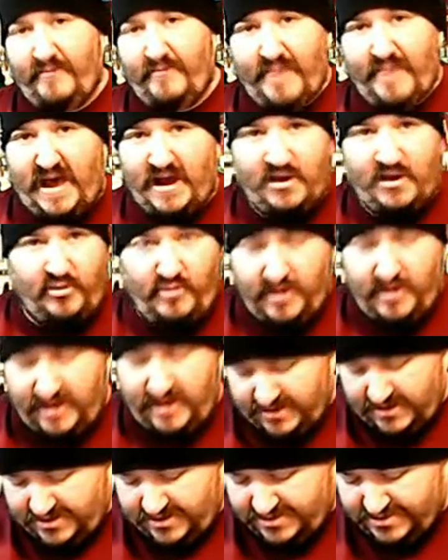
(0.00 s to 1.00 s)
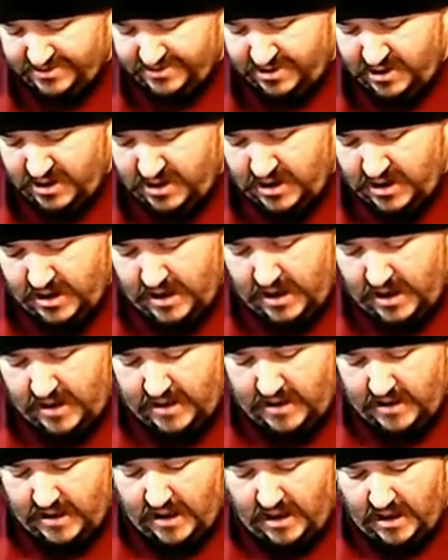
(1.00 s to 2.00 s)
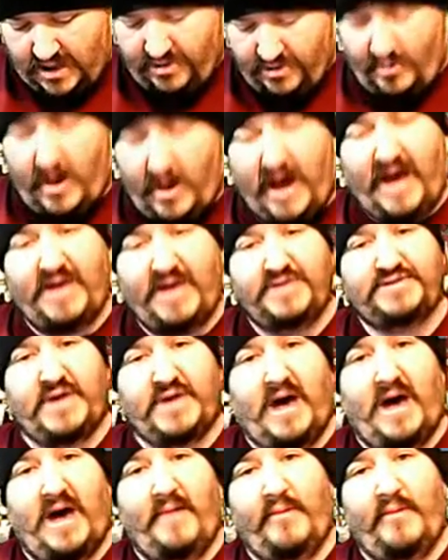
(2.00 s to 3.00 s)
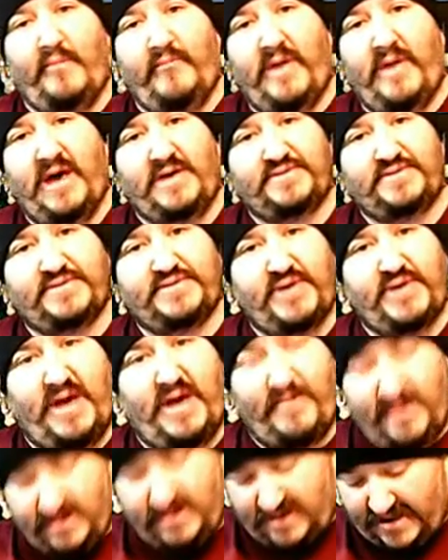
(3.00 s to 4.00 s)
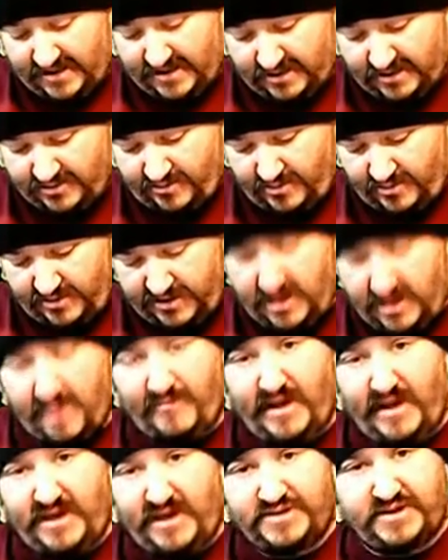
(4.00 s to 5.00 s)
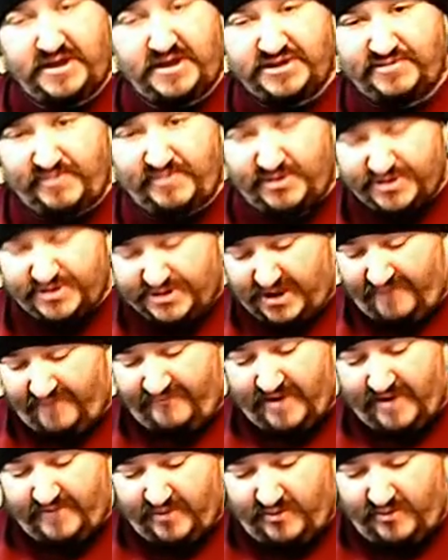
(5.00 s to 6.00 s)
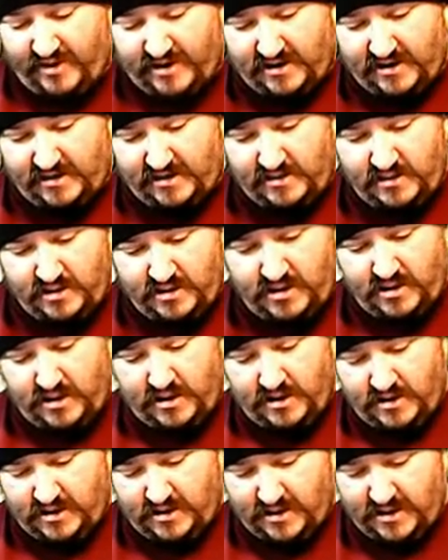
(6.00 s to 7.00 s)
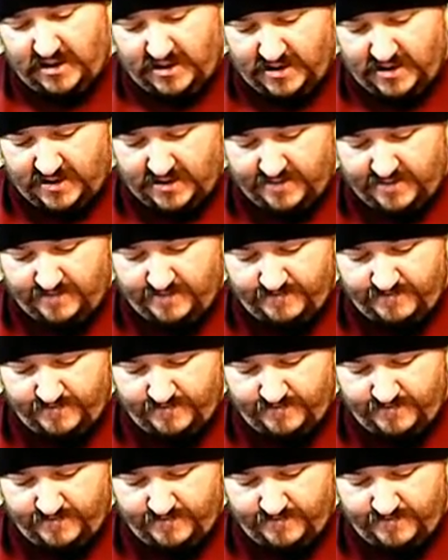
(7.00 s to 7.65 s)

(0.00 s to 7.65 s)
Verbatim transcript: back away, just otherwise I'm a mess. I mean, like, literally a mess. I spill stuff everywhere. Um,